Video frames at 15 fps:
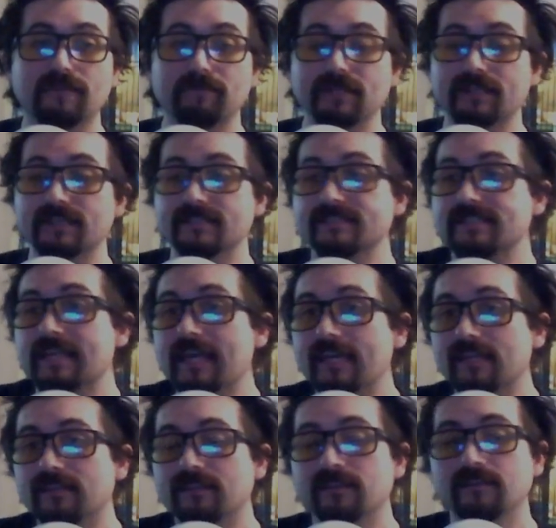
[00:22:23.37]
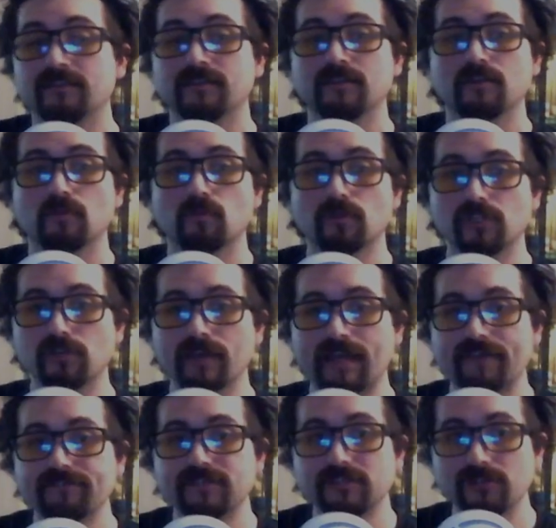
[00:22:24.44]
Because then, what do you
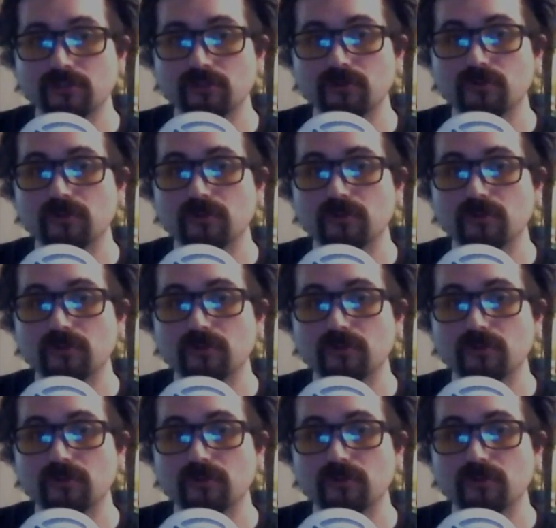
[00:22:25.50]
have to do?